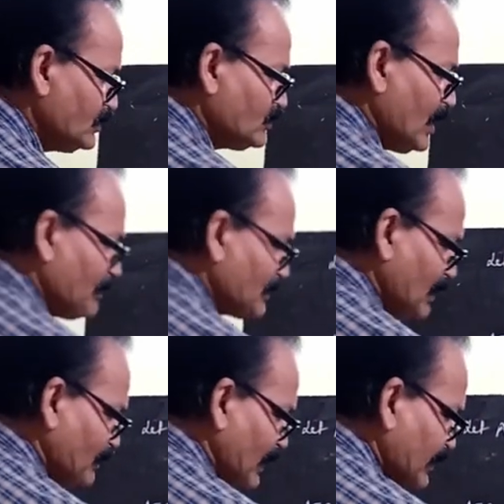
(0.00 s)
So
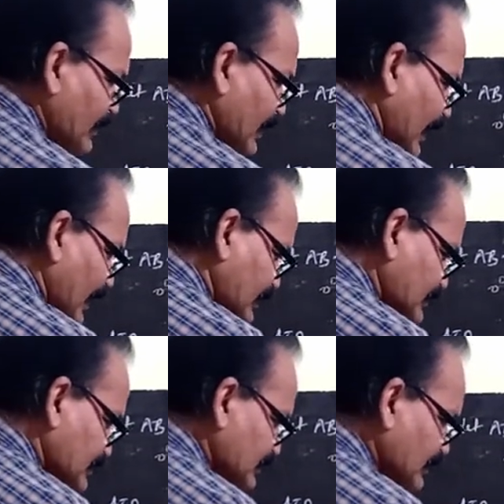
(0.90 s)
after finding
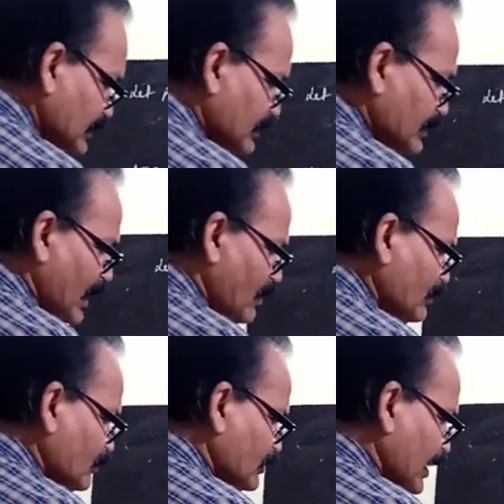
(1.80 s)
x, now
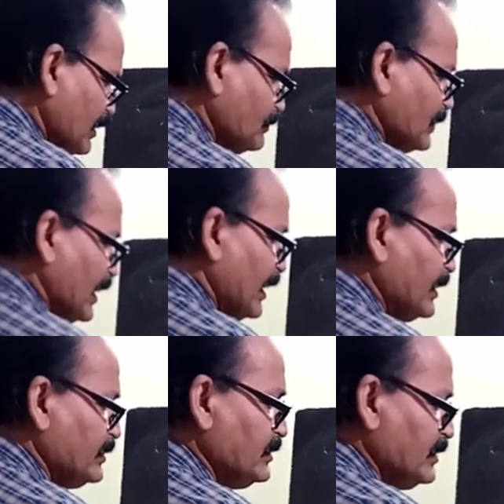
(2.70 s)
you can
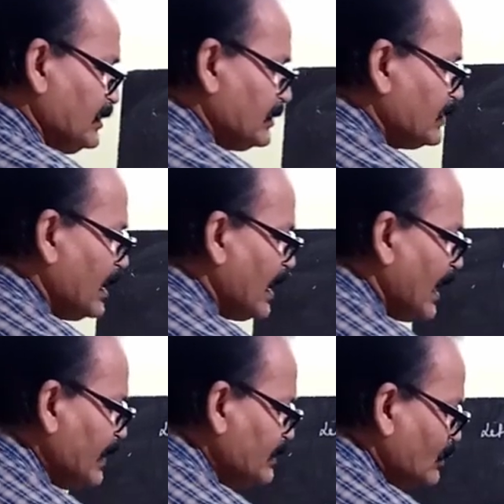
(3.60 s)
find the
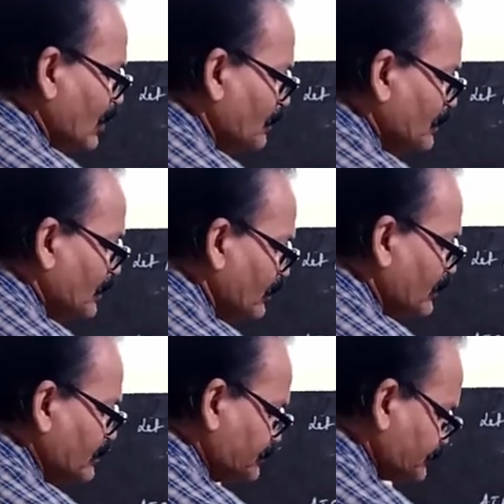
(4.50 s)
height of your,